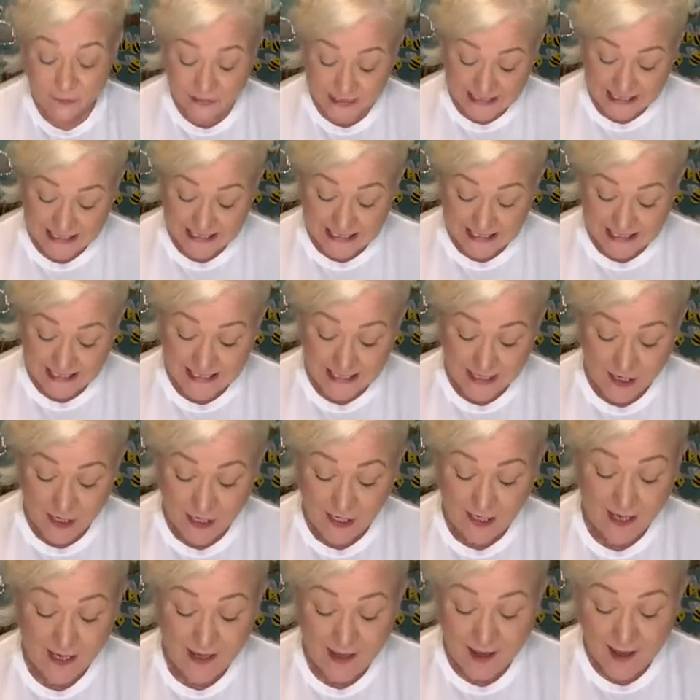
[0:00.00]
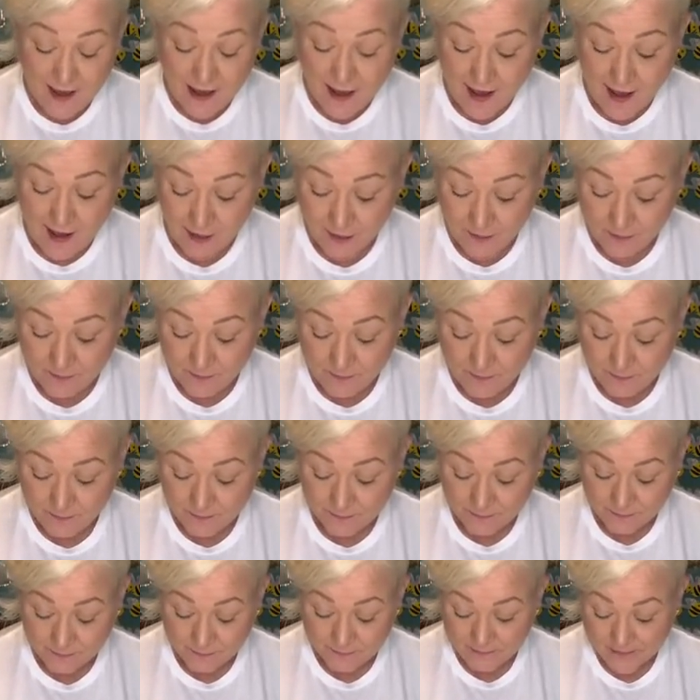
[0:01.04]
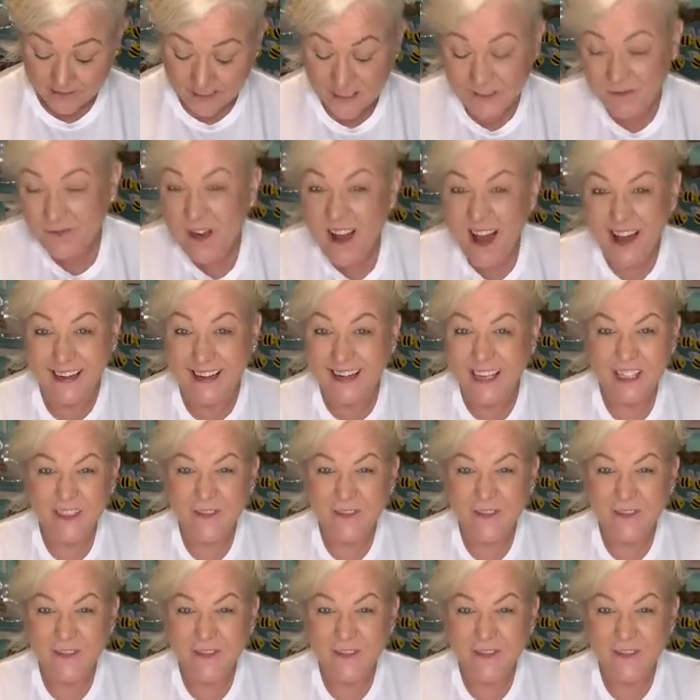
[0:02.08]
or seen this done, um, it's fun.